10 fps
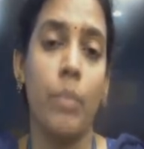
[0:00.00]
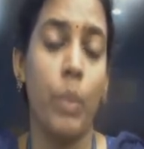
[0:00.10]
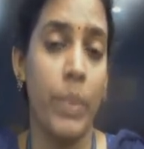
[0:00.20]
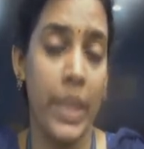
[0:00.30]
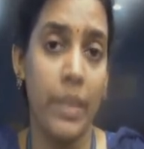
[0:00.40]
and
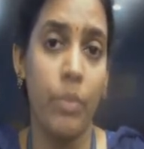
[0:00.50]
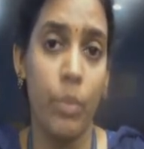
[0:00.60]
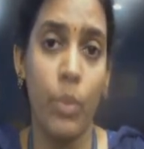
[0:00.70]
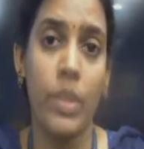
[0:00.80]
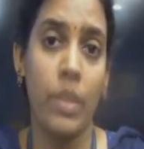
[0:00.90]
mobile
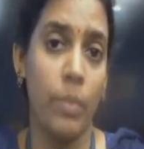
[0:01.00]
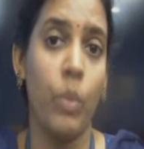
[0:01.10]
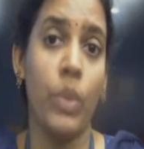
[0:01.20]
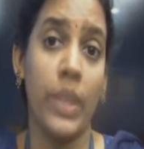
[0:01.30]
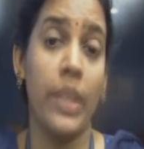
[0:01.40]
phones are
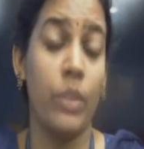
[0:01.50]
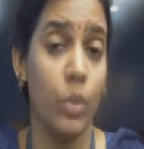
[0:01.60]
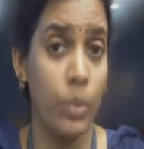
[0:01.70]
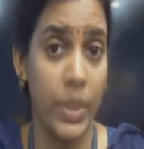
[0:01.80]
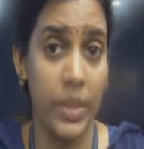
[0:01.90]
more than
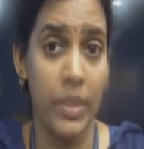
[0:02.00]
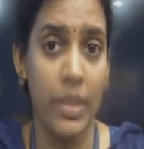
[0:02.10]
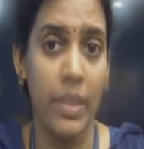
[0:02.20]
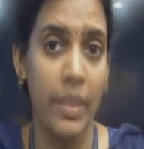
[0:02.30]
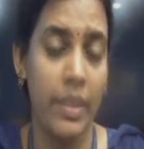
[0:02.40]

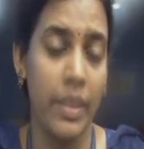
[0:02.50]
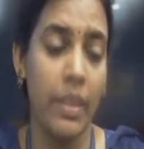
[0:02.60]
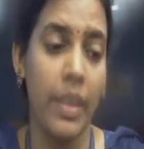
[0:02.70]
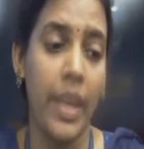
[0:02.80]
toothbrushes in India.